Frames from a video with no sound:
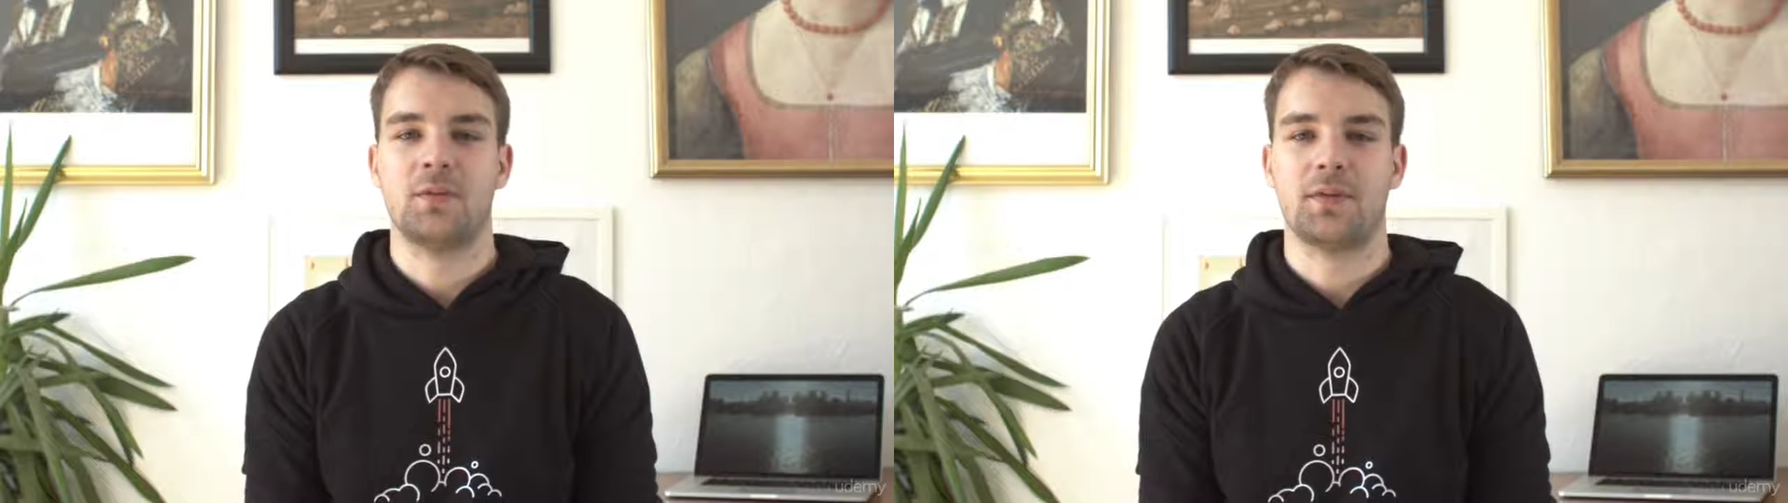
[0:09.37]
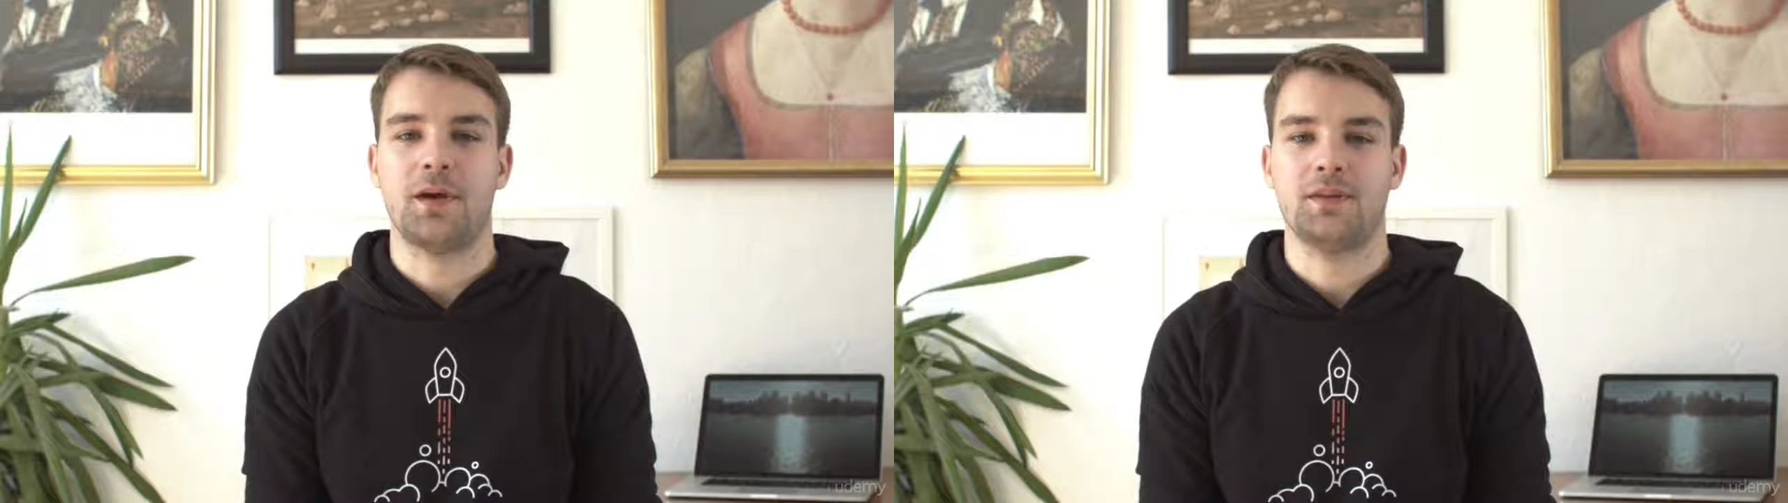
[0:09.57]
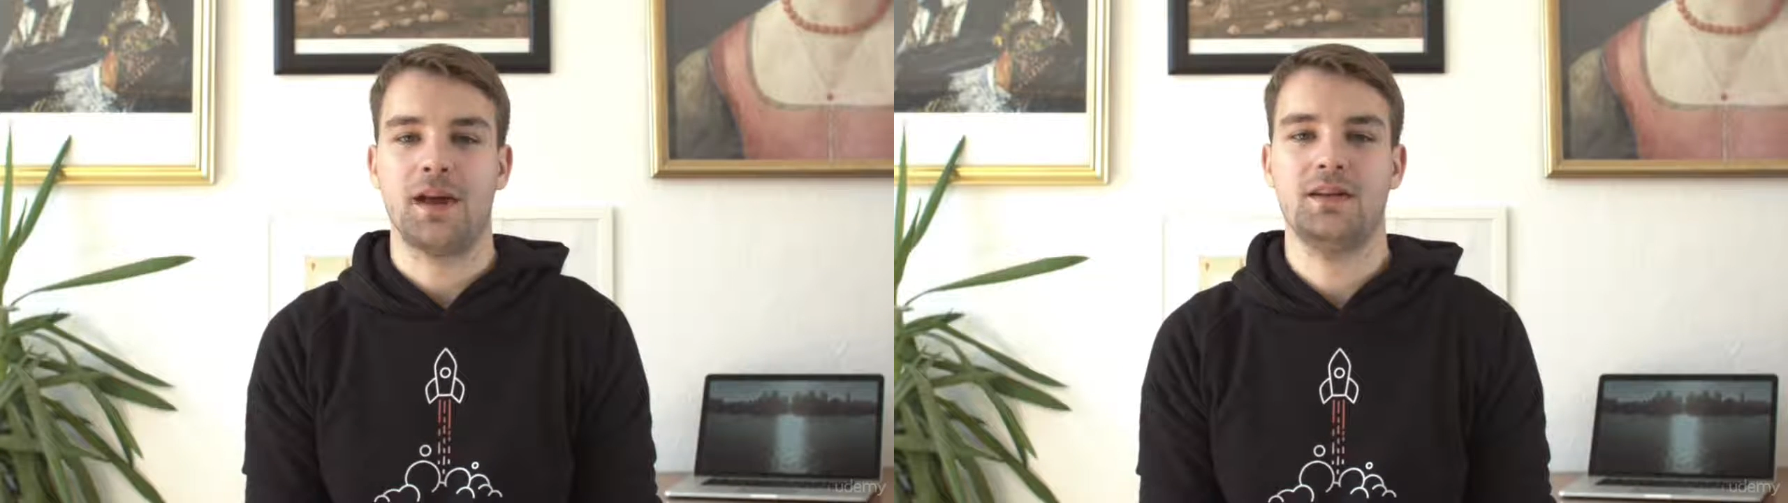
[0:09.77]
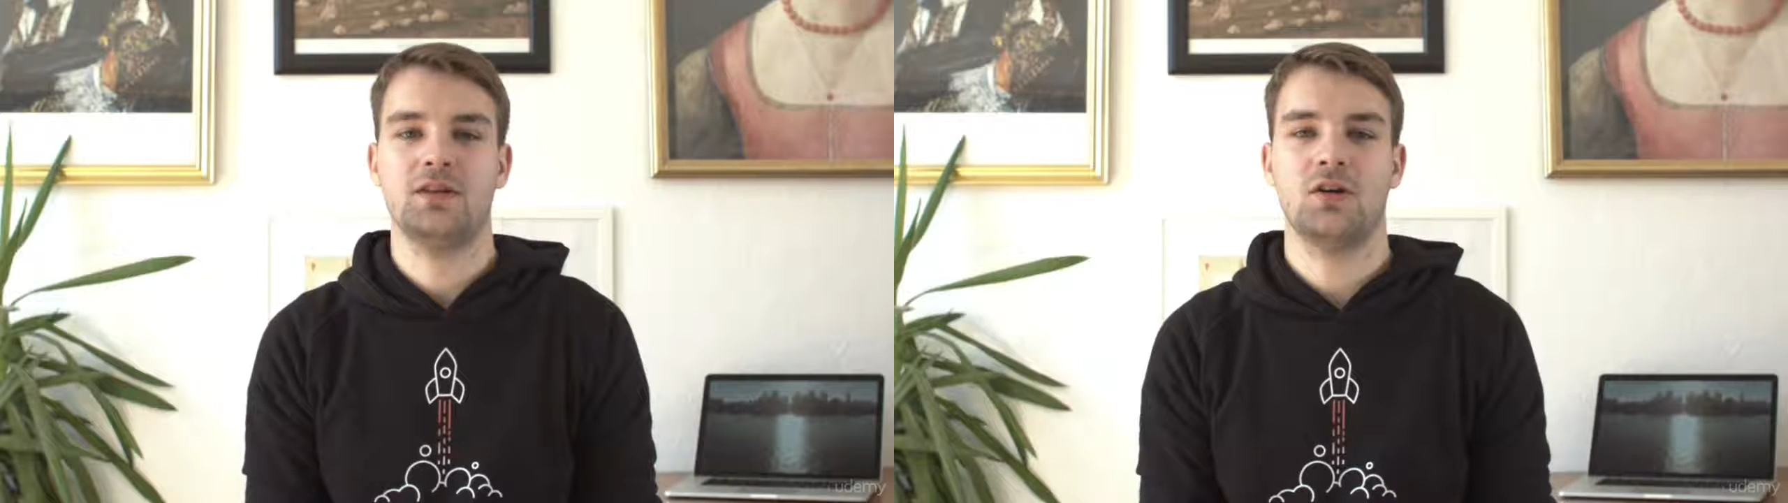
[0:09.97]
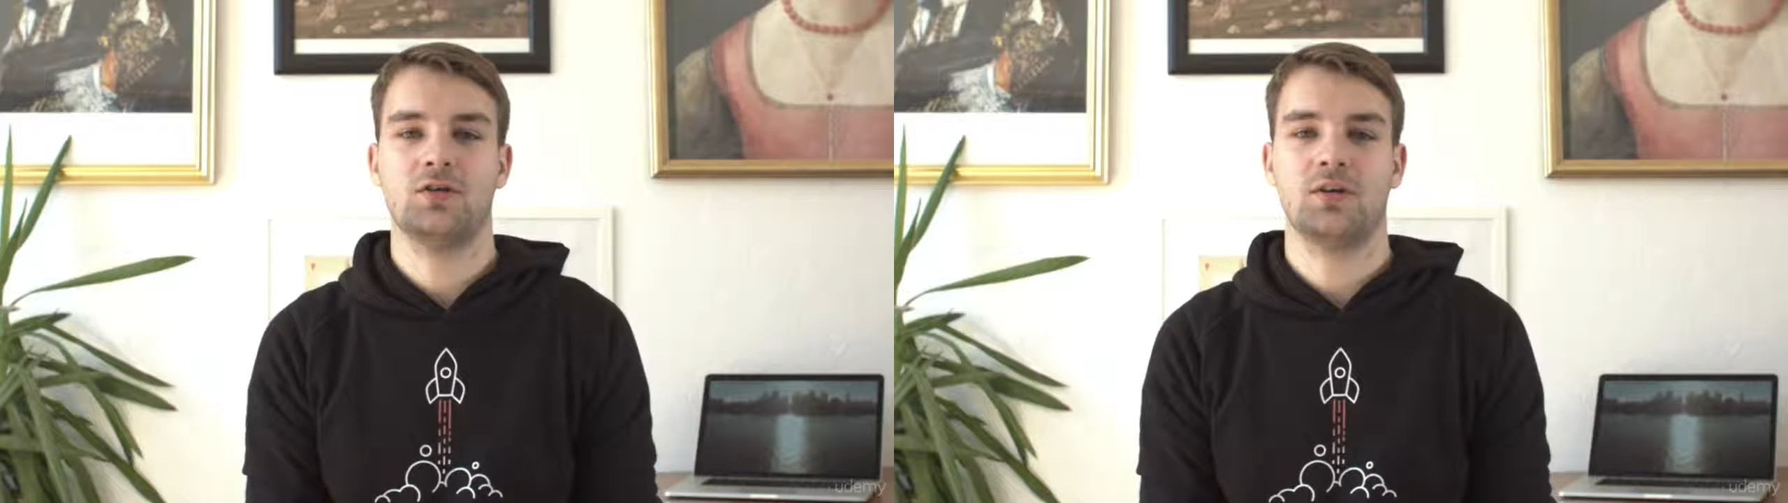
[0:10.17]
without any
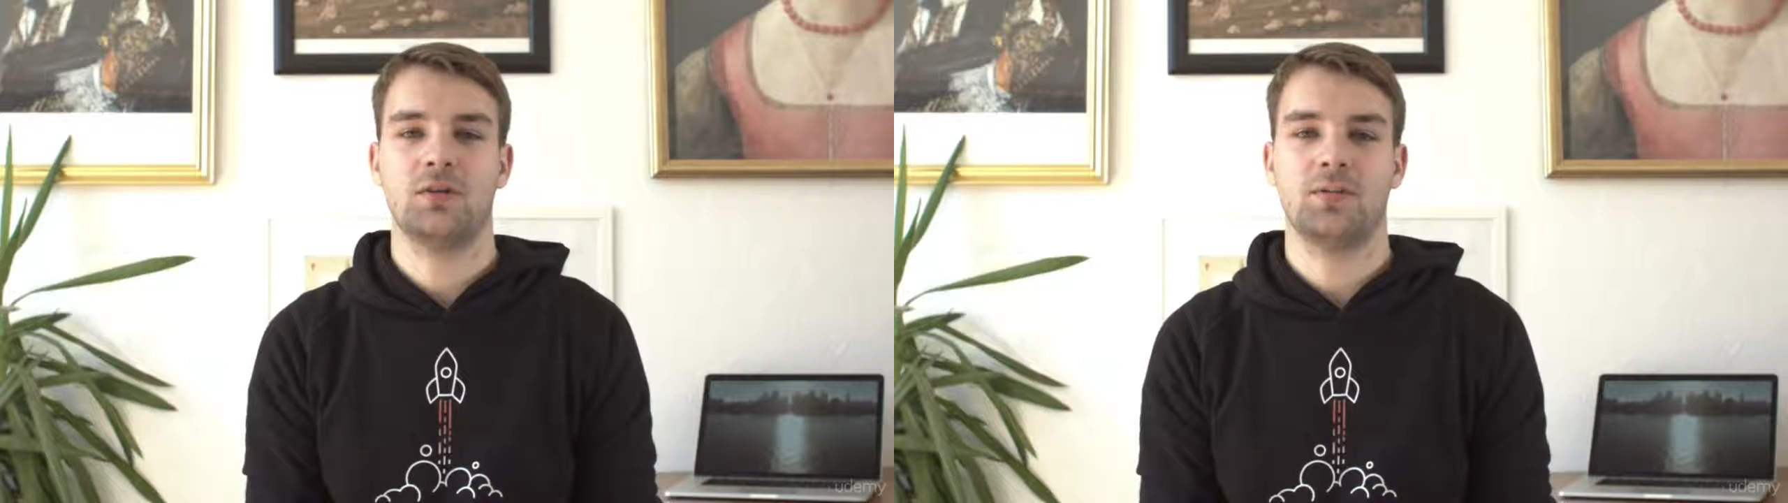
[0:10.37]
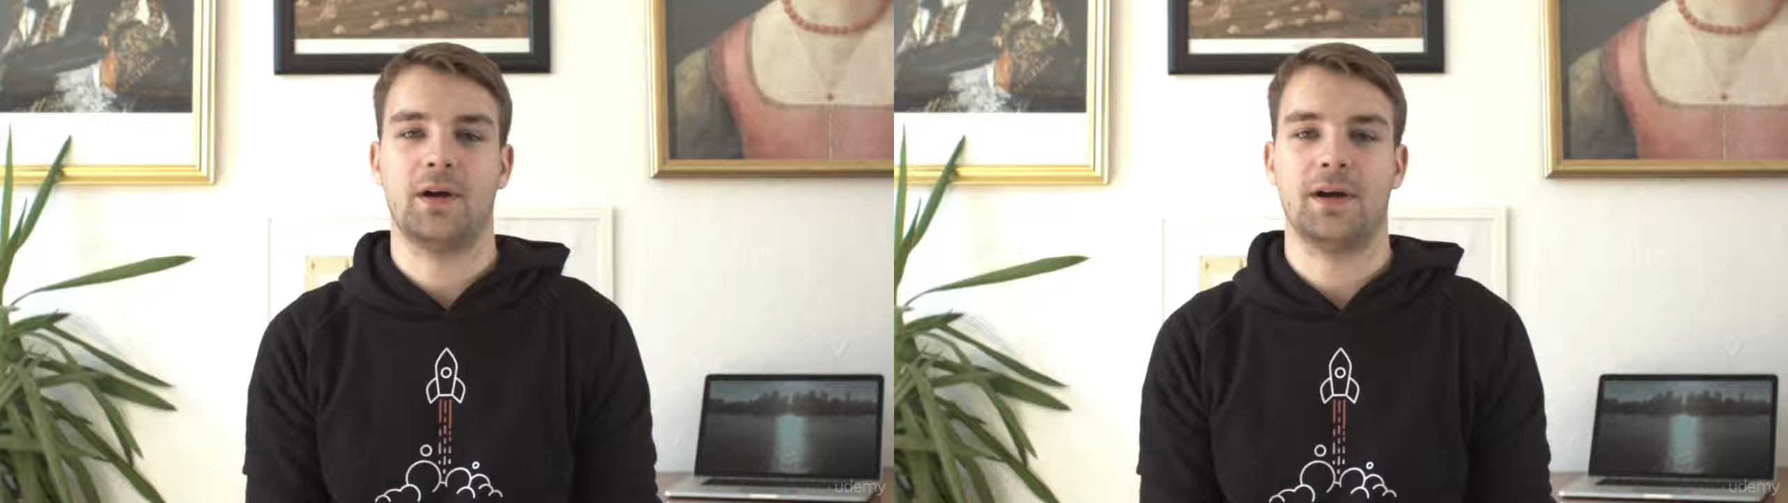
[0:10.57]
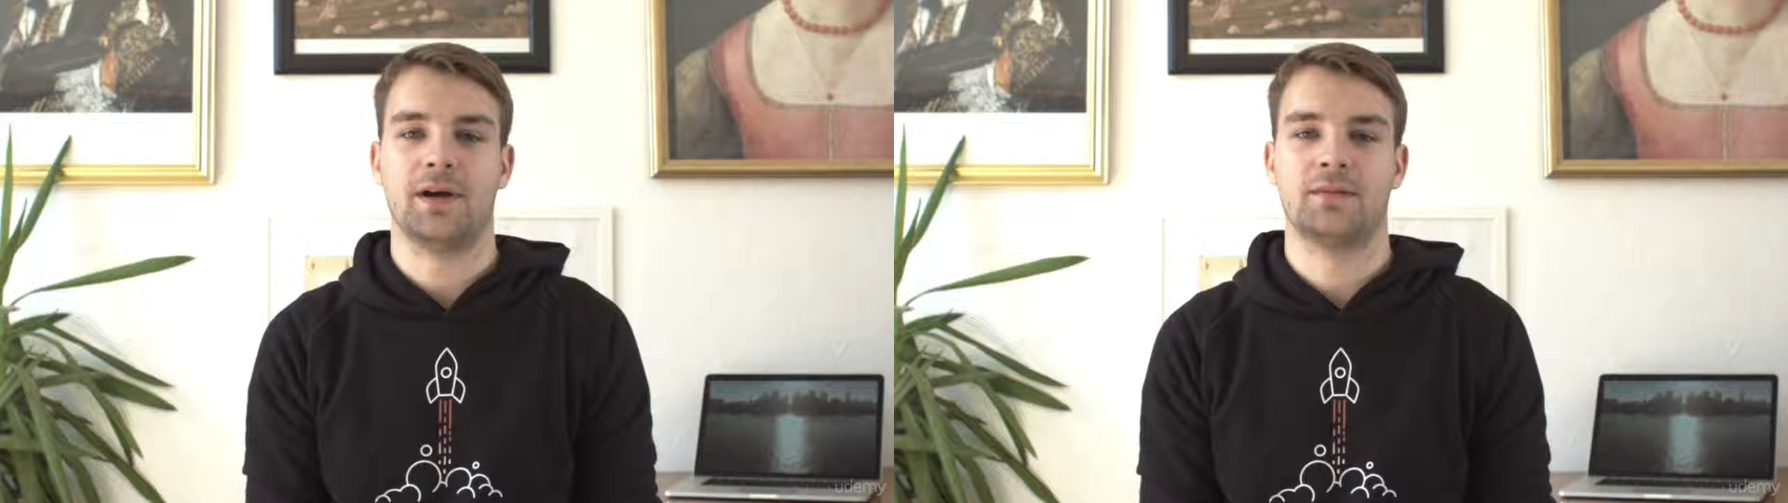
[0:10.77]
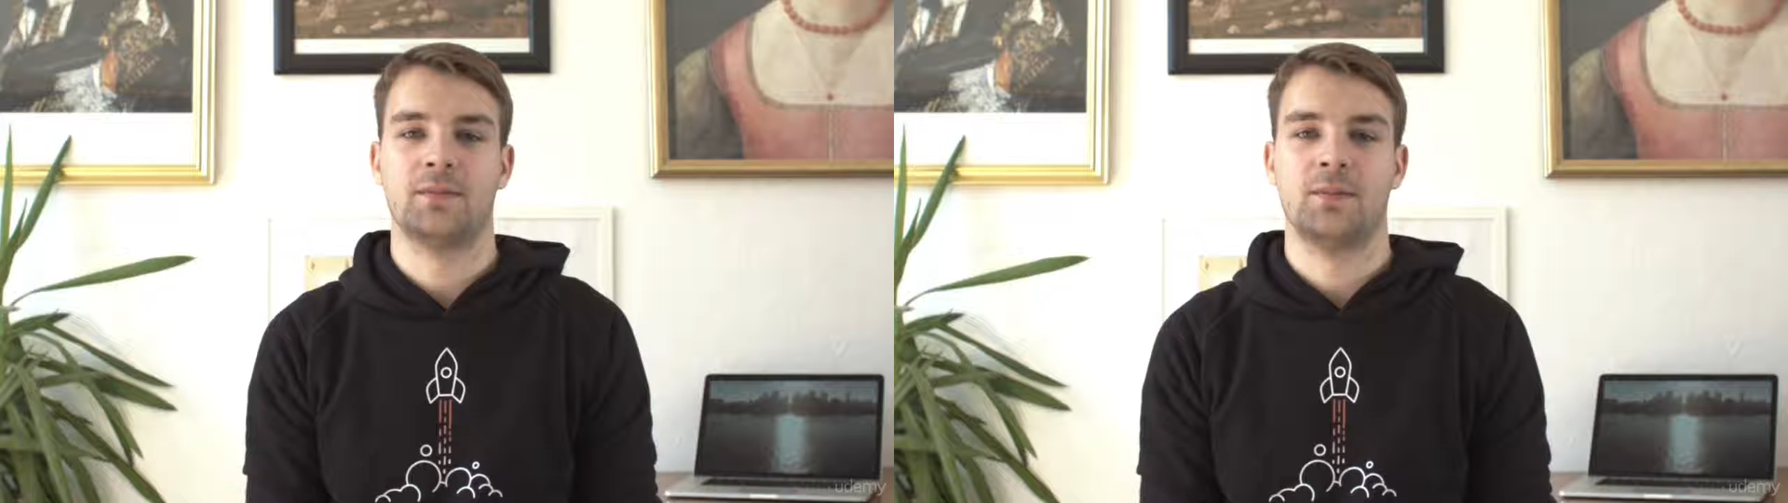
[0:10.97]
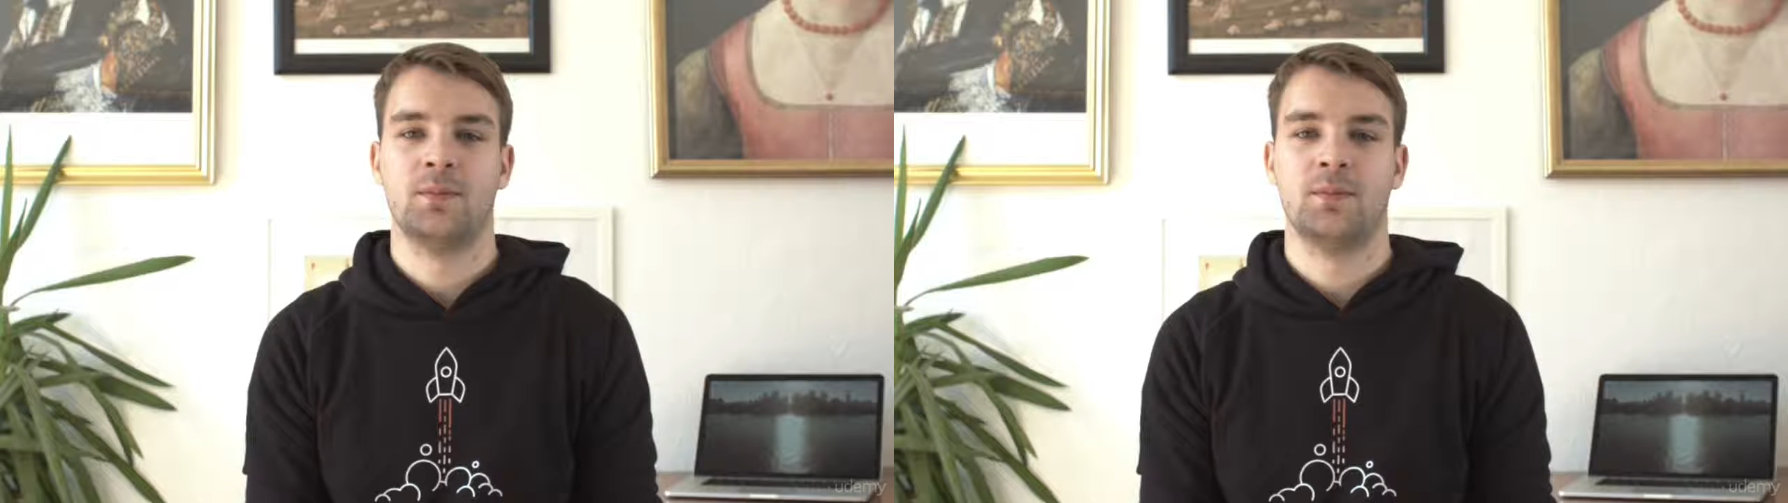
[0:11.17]
coding required.